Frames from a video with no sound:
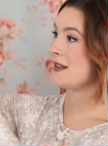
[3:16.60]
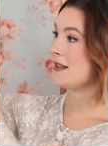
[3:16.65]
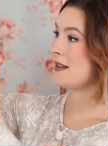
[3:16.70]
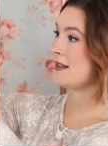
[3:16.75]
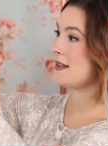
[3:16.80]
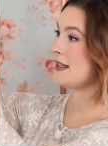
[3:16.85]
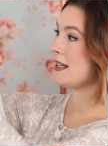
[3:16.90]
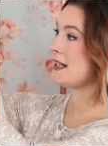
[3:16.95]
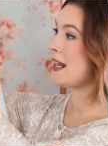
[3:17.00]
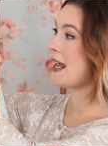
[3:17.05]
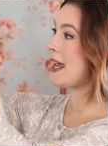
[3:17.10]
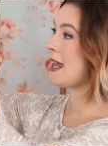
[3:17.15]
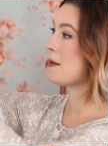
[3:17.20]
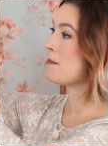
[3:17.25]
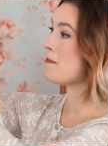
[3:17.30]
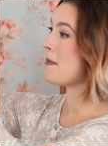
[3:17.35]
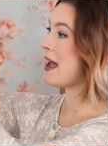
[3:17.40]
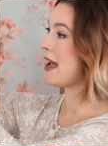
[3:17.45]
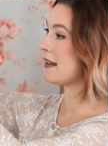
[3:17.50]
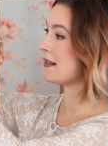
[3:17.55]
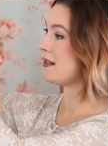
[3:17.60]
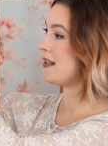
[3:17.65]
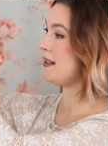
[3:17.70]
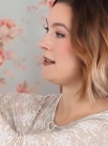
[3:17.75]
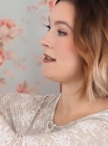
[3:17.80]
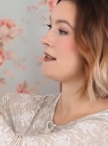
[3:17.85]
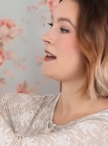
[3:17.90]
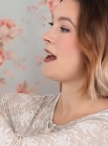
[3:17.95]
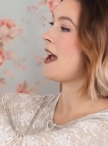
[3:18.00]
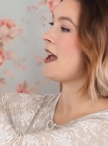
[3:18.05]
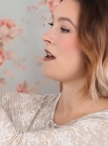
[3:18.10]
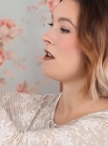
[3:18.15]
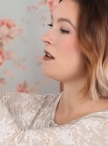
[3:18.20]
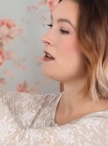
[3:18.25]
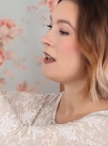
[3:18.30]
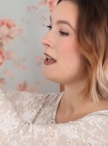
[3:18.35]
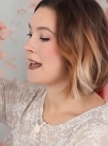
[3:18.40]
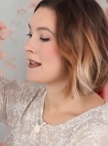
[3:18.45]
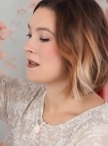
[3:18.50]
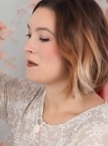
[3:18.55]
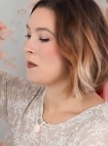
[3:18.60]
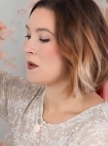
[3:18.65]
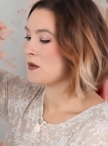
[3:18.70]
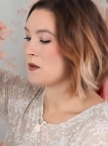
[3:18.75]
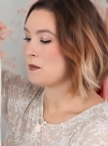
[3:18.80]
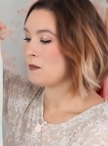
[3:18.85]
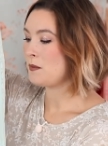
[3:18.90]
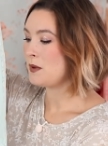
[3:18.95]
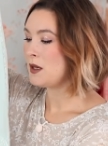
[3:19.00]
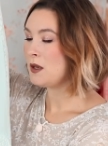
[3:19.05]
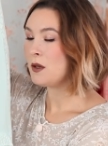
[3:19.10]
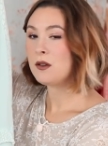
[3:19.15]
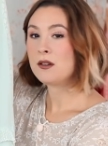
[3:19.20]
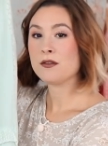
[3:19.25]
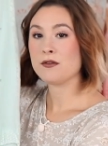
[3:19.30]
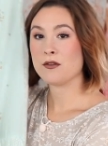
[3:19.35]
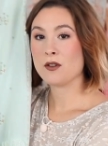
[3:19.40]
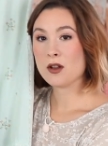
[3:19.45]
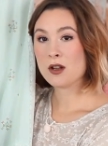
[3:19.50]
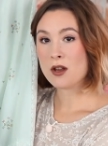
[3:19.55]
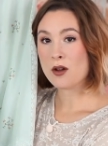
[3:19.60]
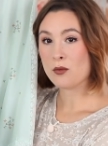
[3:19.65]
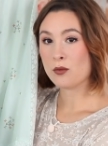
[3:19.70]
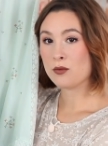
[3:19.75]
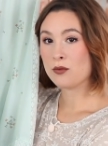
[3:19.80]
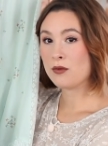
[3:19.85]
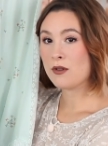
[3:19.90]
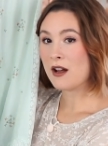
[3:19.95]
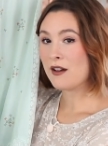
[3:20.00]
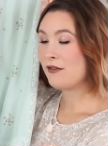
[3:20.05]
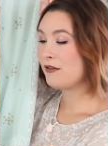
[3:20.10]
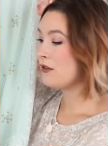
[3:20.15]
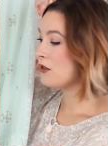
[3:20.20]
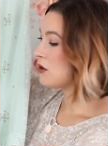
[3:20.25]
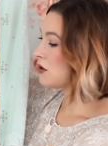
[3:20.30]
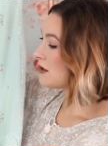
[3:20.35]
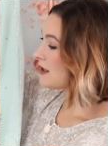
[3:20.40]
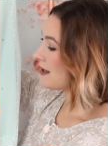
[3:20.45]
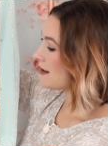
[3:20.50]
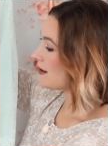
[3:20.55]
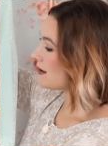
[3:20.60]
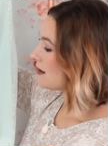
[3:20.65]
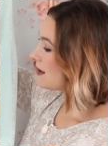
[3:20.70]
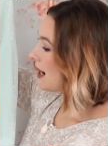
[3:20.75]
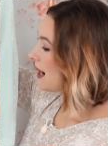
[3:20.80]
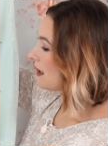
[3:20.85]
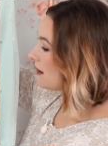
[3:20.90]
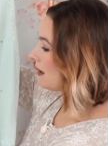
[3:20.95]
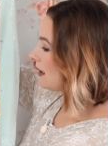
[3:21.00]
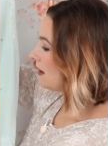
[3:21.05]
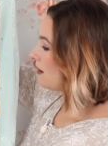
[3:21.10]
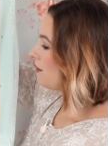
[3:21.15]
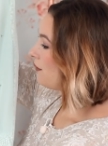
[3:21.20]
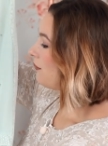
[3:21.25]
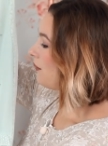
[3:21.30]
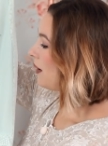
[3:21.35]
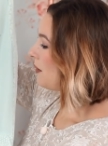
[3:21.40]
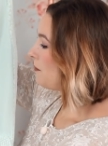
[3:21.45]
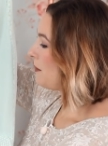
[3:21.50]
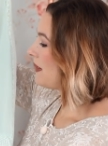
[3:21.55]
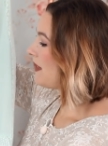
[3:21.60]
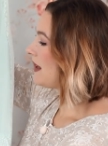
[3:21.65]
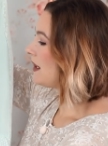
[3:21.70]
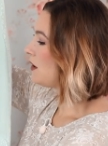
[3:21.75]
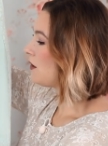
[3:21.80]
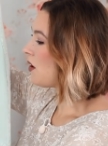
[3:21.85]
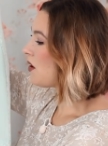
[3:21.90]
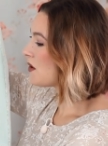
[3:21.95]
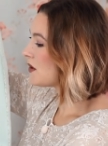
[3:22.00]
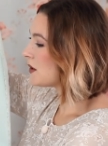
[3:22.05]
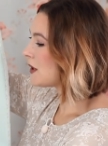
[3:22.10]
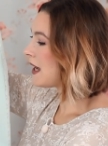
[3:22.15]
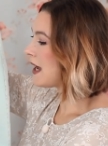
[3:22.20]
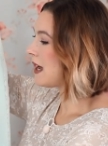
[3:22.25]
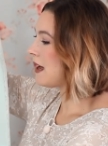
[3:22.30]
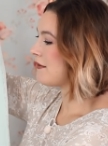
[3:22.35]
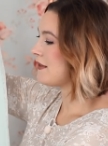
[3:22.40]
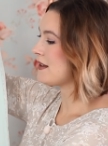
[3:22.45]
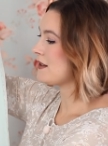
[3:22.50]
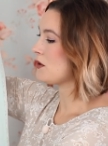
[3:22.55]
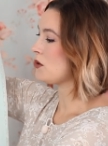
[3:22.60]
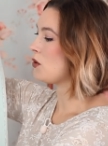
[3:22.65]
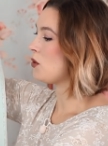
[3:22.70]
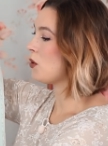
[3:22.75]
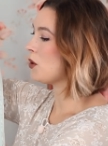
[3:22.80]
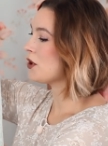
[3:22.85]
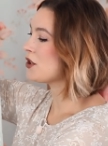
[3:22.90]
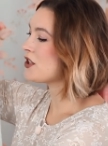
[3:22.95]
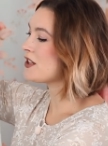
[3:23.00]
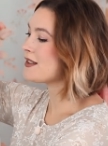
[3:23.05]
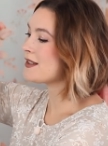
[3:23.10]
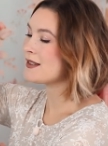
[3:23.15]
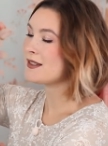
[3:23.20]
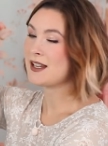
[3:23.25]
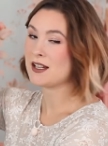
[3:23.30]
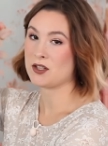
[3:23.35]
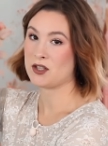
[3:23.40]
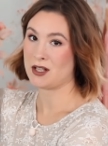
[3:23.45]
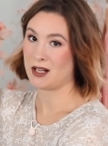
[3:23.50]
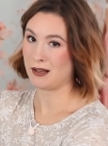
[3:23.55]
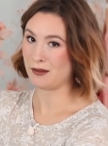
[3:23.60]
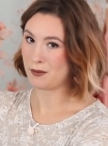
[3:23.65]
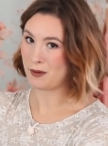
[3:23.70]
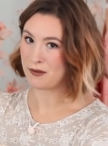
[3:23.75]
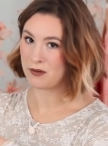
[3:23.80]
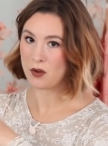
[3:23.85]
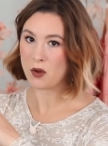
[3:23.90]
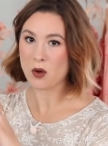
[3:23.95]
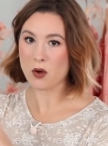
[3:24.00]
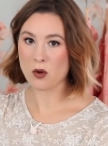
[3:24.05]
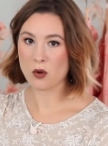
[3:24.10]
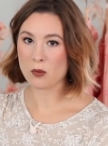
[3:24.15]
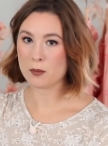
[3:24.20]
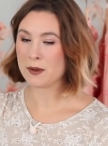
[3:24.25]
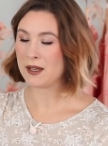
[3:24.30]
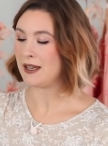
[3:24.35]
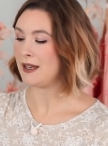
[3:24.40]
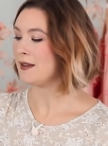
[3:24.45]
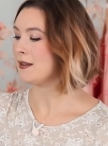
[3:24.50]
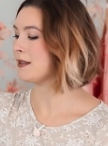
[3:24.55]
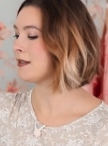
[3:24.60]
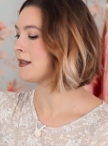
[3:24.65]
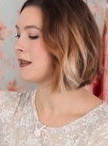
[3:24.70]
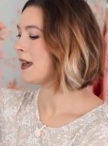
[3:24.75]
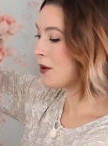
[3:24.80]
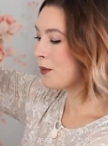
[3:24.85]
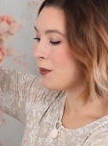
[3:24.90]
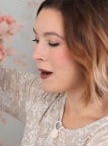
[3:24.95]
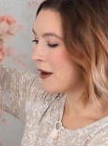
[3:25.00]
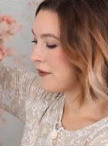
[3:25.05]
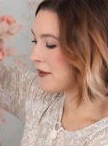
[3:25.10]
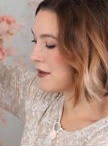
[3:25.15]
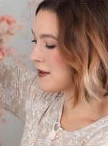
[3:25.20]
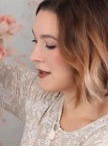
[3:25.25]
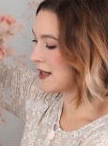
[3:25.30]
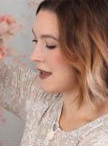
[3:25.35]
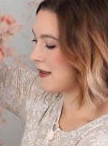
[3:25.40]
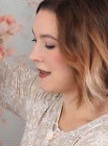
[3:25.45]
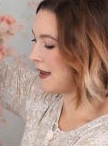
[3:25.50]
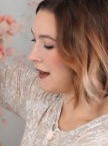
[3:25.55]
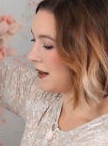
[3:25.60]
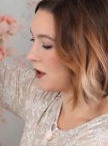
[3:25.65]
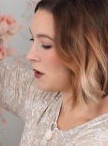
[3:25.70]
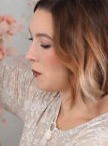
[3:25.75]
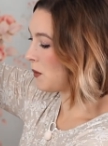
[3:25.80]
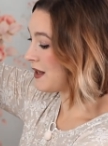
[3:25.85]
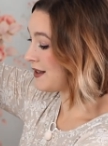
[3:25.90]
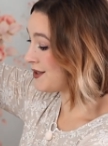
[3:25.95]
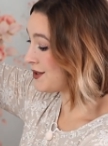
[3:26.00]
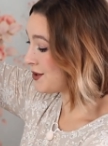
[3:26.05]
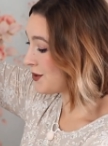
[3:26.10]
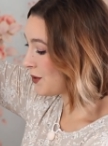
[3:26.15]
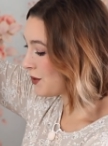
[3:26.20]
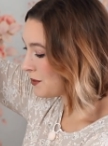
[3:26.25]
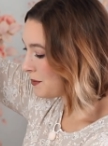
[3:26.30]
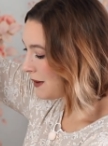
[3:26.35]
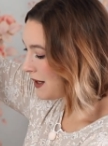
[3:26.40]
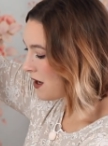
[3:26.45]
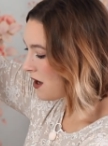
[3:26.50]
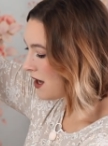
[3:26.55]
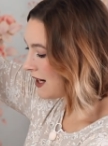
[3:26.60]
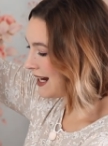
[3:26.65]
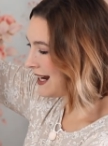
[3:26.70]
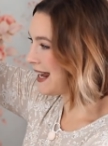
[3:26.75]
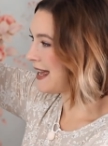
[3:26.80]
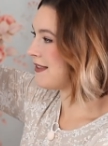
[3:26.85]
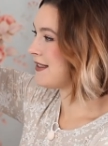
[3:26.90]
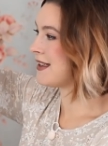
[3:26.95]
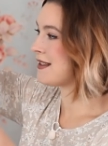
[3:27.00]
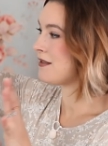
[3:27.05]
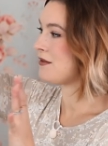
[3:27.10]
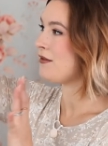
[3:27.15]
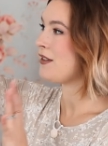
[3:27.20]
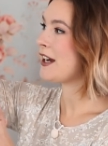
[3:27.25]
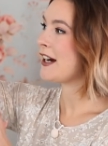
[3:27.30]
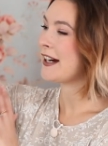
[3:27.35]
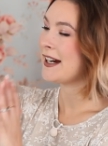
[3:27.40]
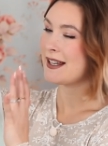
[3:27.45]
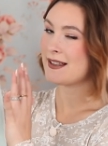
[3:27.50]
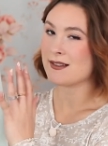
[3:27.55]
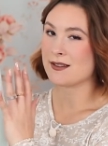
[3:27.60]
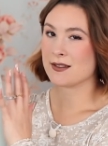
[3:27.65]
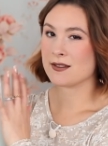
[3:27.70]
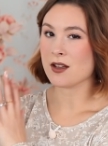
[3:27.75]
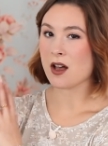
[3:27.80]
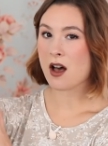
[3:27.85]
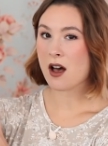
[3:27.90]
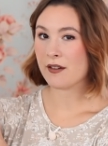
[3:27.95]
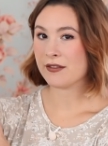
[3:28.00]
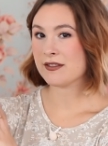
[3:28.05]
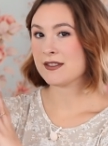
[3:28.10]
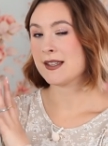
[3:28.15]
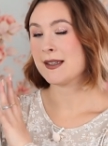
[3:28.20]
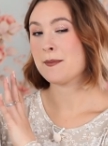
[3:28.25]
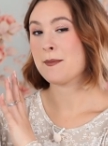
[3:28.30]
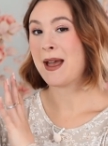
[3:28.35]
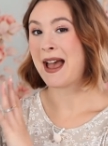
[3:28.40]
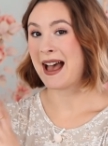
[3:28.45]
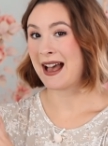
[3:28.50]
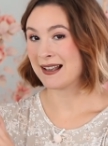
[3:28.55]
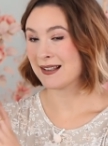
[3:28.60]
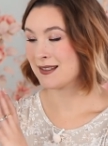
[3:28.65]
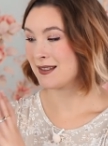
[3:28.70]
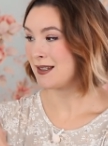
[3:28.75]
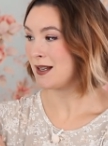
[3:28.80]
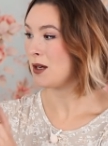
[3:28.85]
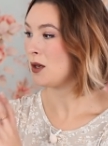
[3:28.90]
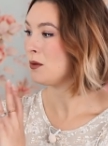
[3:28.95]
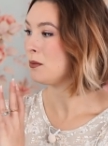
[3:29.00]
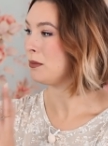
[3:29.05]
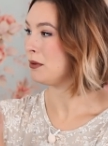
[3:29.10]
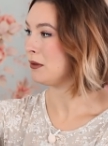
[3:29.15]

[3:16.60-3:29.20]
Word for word: This is in a maxi style. It has the most beautiful ruffled styling in the front, but then you also have this gorgeous stitching throughout the whole piece. The ruffles I think are what sold me on it, and this very soft pastel